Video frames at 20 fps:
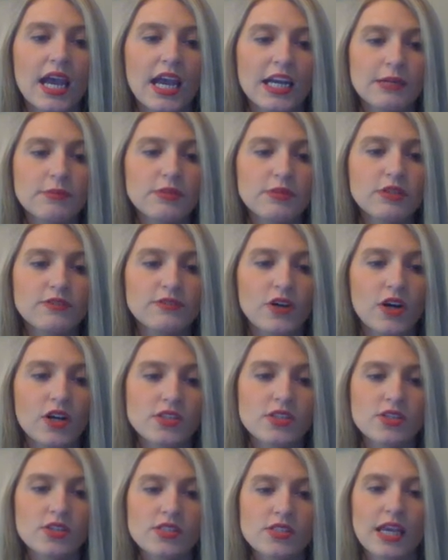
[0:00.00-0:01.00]
Amber
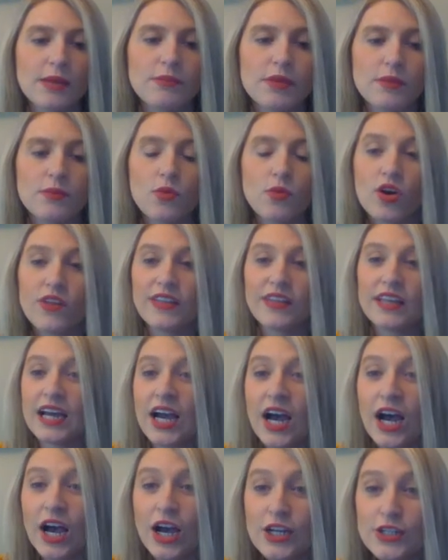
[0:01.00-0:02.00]
fossils can be more than
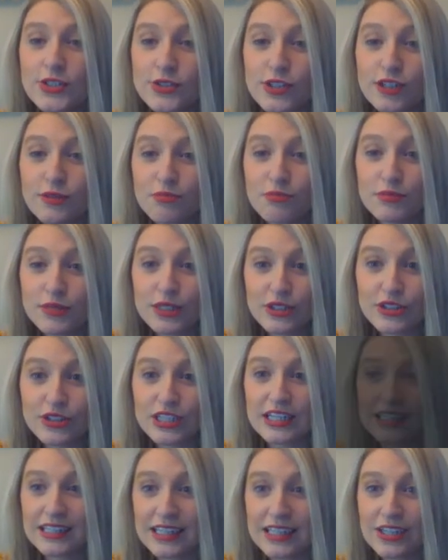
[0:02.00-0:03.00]
100
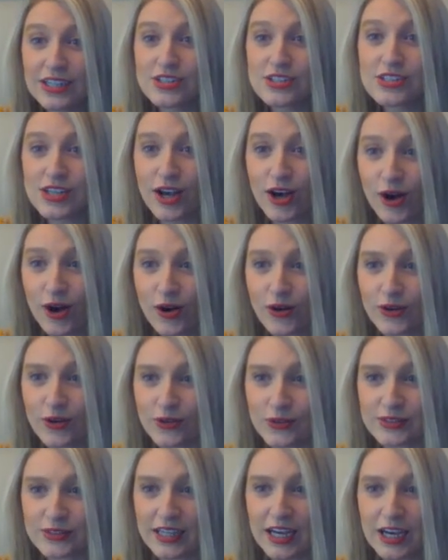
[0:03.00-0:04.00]
million years
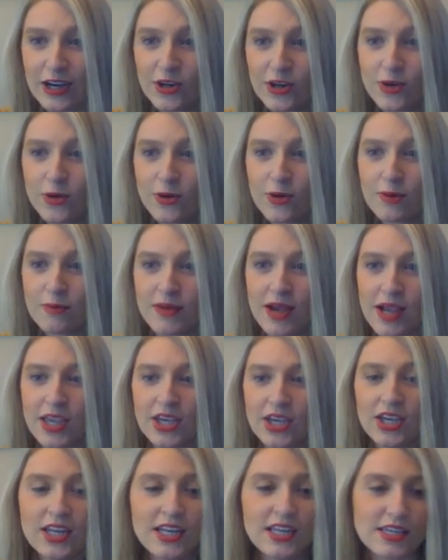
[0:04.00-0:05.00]
old. Oh my
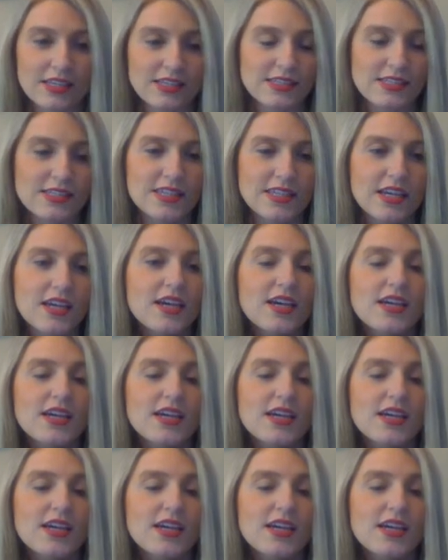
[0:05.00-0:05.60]
goodness.